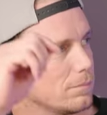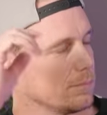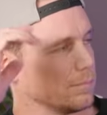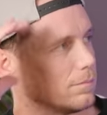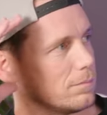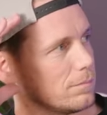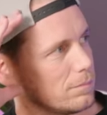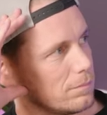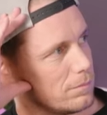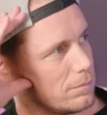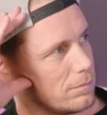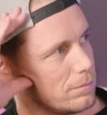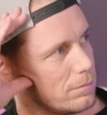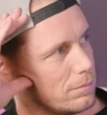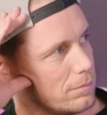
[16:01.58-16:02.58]

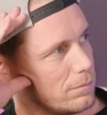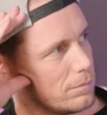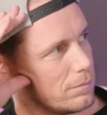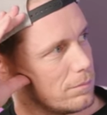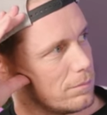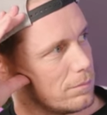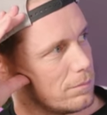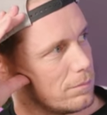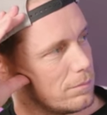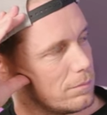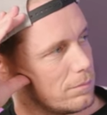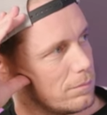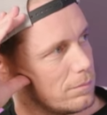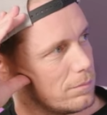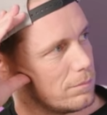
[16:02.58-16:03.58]

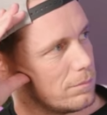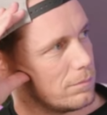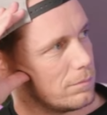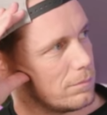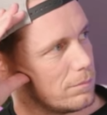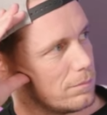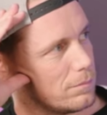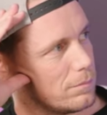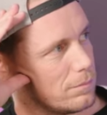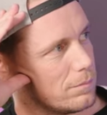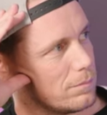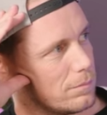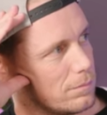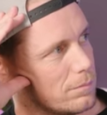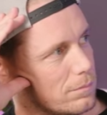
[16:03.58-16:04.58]

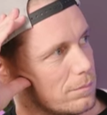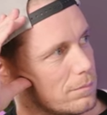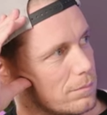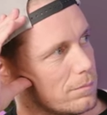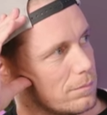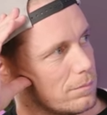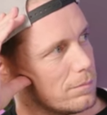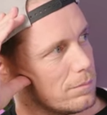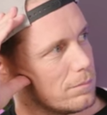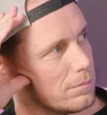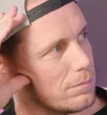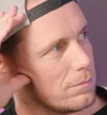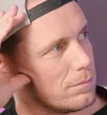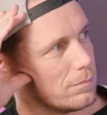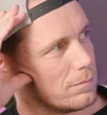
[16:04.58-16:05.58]

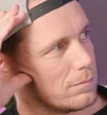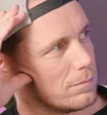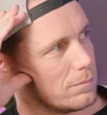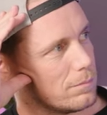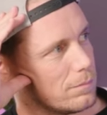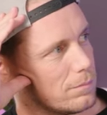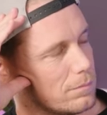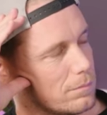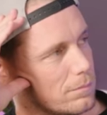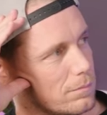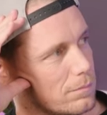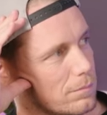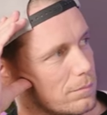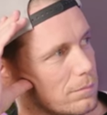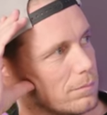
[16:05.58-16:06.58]

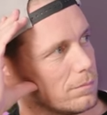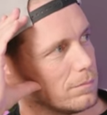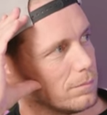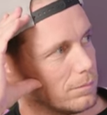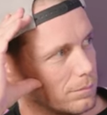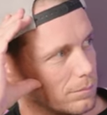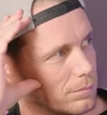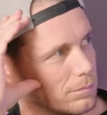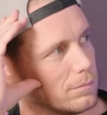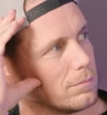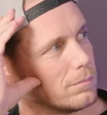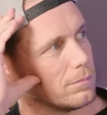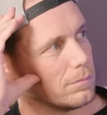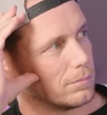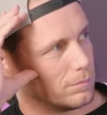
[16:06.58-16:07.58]

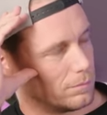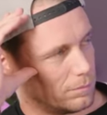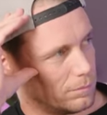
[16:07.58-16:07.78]
The person shown says nothing.